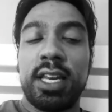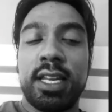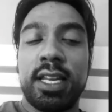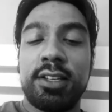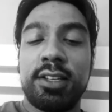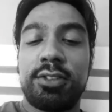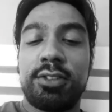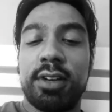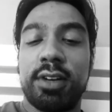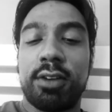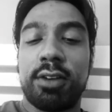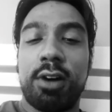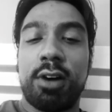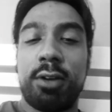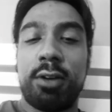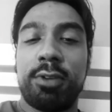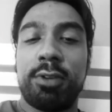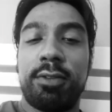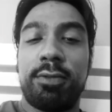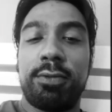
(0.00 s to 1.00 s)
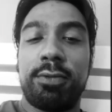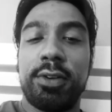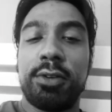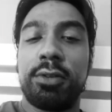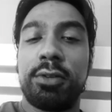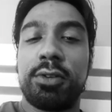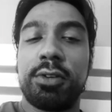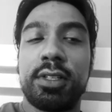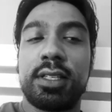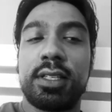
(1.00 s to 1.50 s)
field
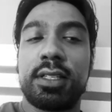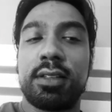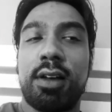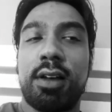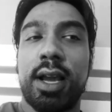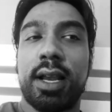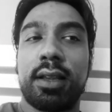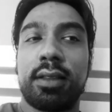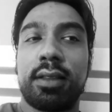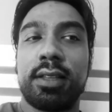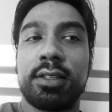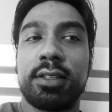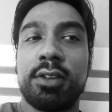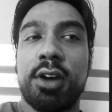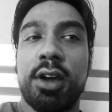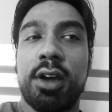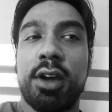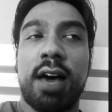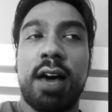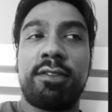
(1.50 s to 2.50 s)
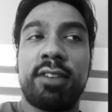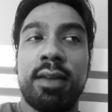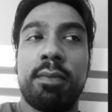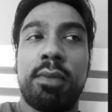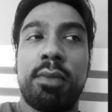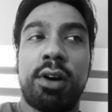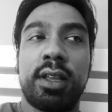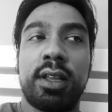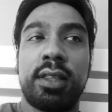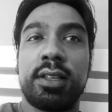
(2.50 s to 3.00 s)
because it's like there's no governing
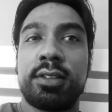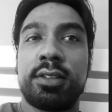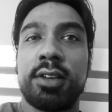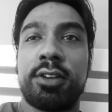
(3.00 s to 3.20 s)
body, there's no